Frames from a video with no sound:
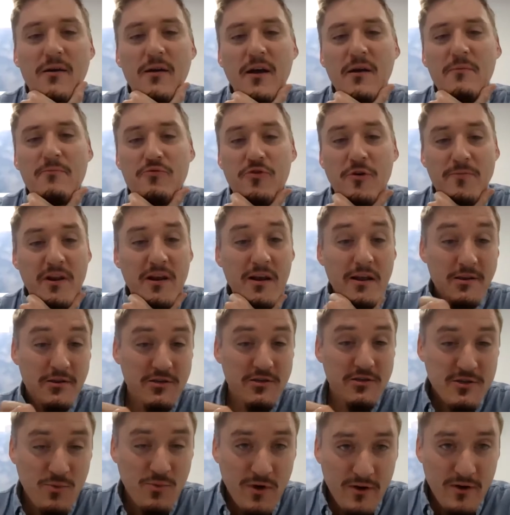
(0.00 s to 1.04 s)
it probably
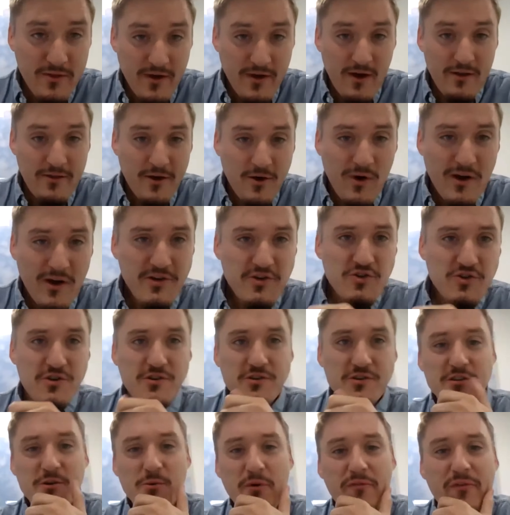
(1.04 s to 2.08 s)
links to one of the other
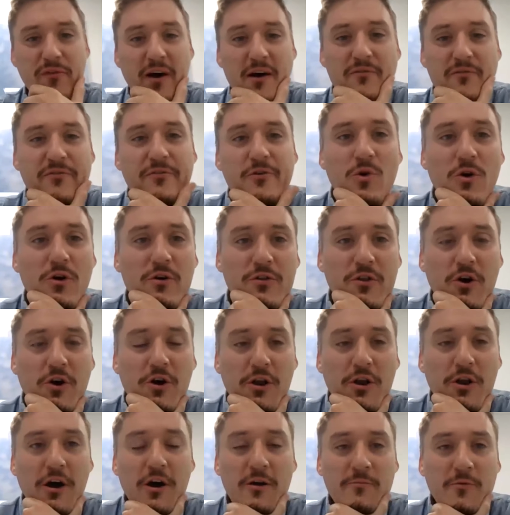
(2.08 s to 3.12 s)
questions that we've had through on
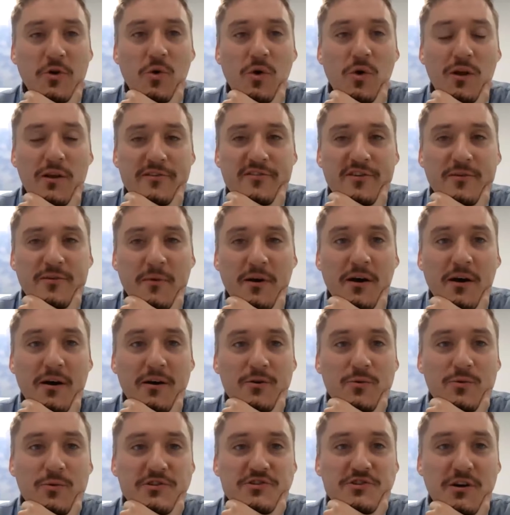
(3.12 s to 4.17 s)
Home Quality Mark,
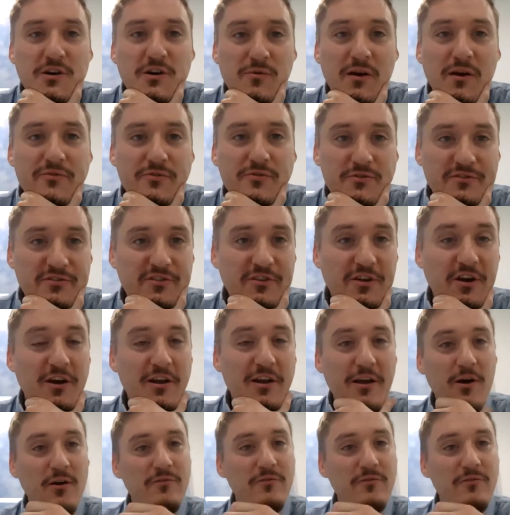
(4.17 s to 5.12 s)
which I referenced earlier.